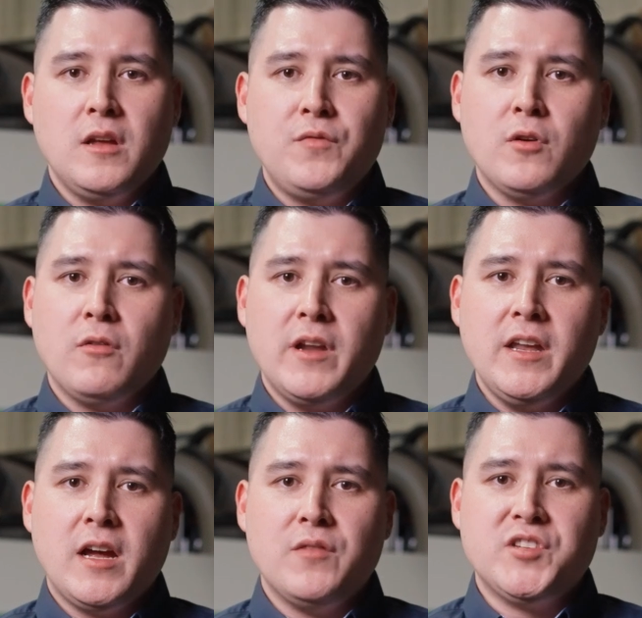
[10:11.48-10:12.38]
If you
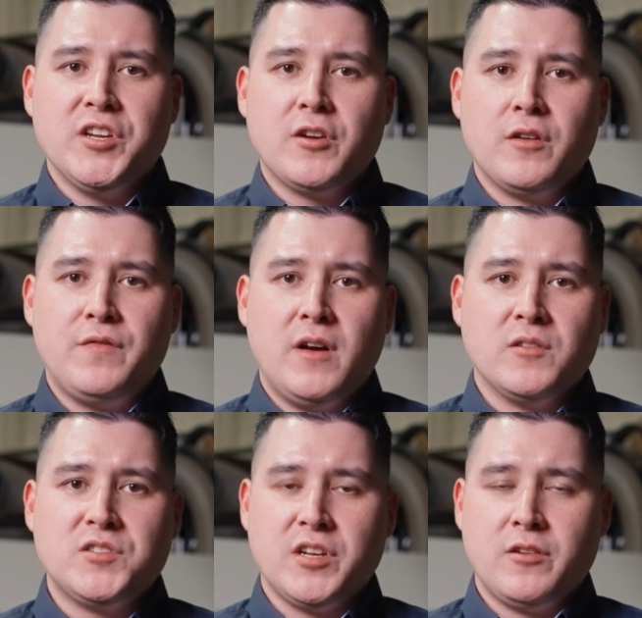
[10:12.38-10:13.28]
already have G-code
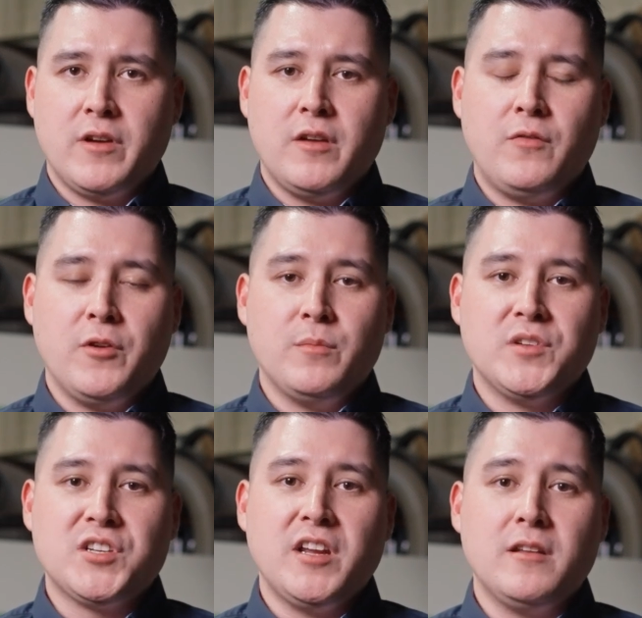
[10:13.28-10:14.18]
files generated for your
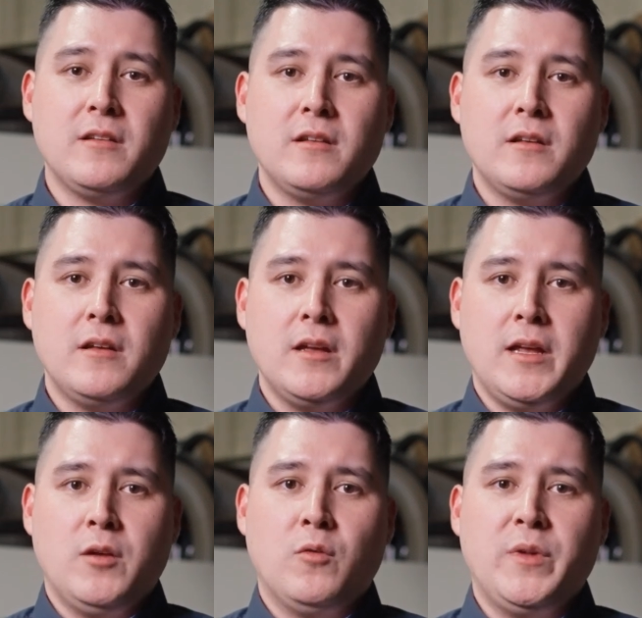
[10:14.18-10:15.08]
machine,
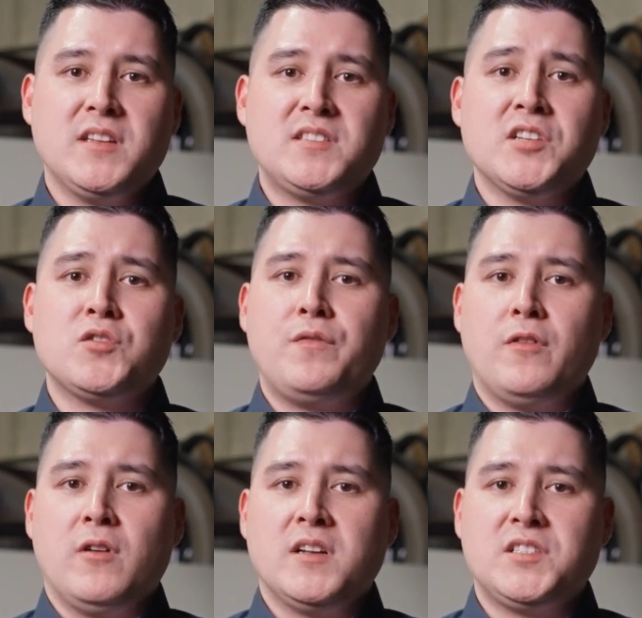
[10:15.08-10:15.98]
it will be essential
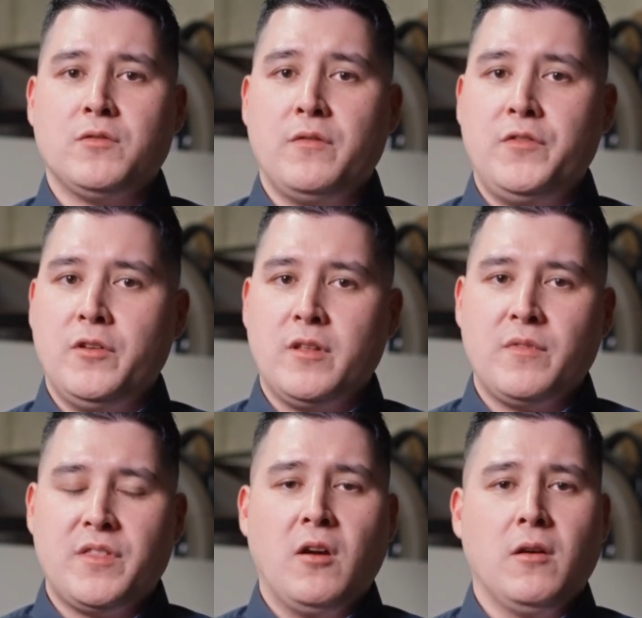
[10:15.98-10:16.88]
for us to review them
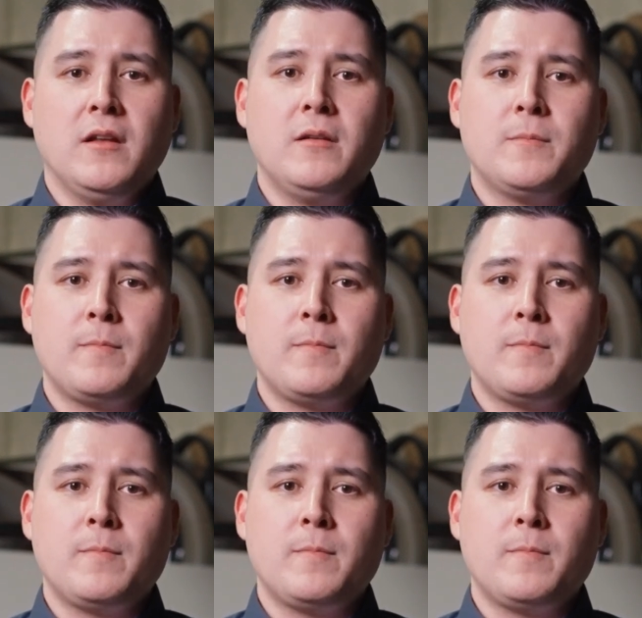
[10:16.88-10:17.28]
thoroughly.